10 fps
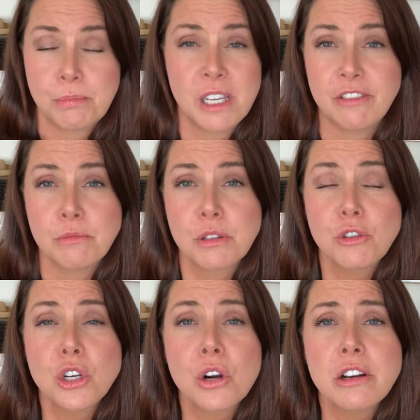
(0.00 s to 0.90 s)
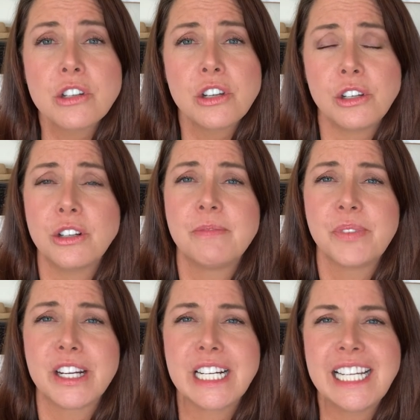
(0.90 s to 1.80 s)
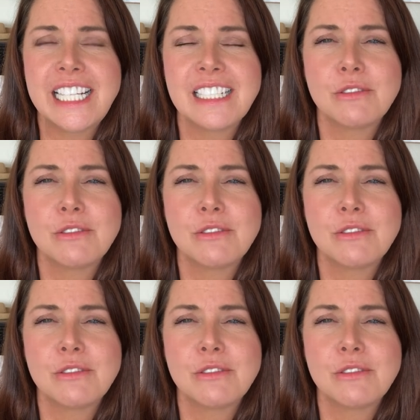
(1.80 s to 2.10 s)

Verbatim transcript: gave him some chores to do, all right?